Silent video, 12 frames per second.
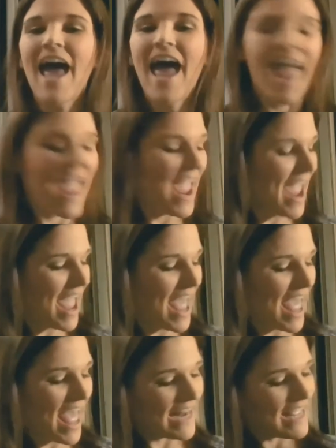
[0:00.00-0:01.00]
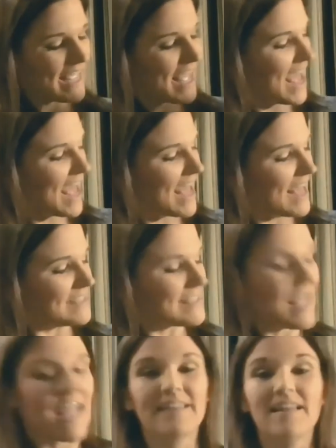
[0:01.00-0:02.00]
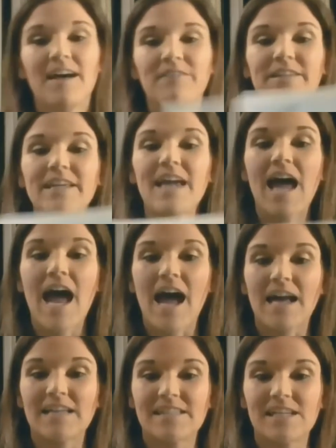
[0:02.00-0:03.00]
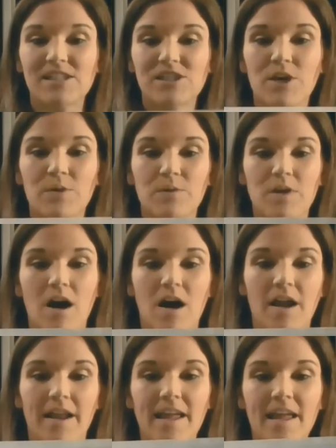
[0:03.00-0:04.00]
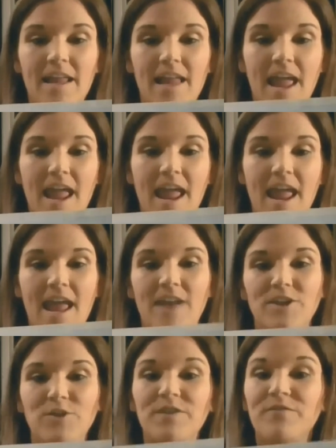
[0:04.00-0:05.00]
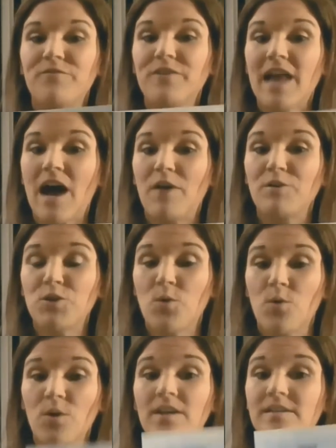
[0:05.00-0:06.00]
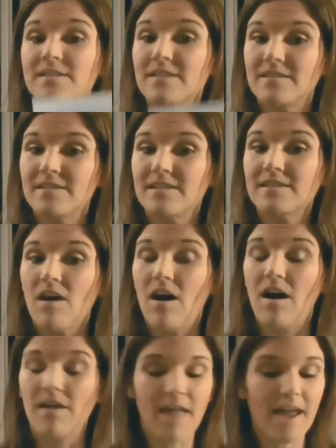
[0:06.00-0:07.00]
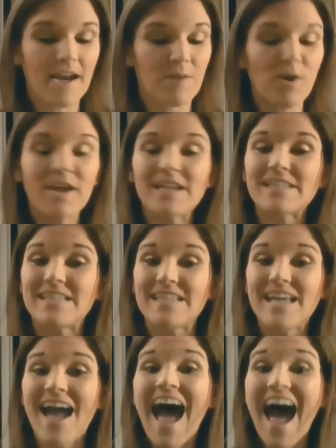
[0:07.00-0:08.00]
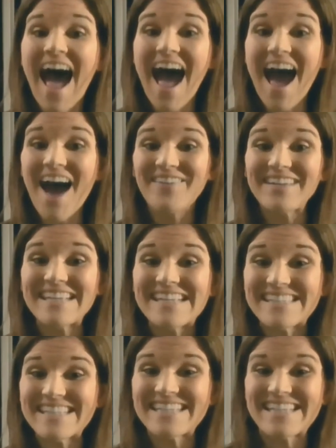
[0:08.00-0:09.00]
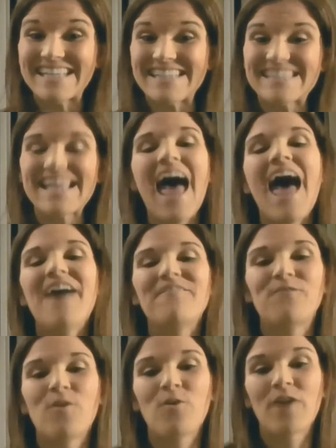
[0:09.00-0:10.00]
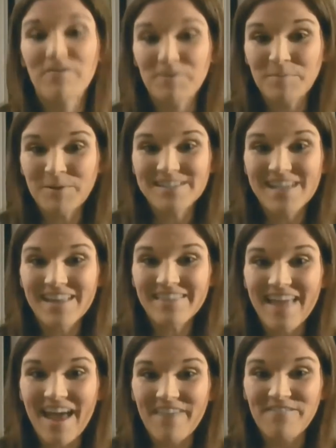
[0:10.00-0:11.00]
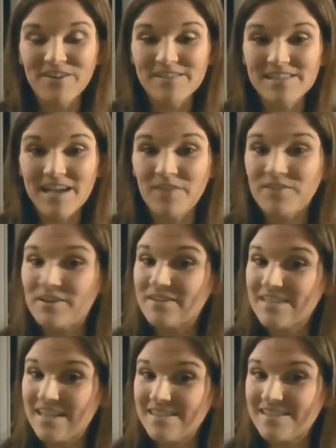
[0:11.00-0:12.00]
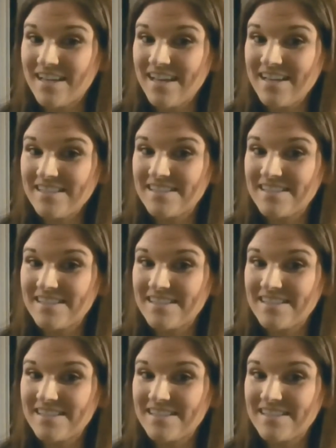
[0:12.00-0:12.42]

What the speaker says: and it has a lovely access code on it, and you can fill out your census online, and we're gonna see how easy it is. For every person that fills out their census,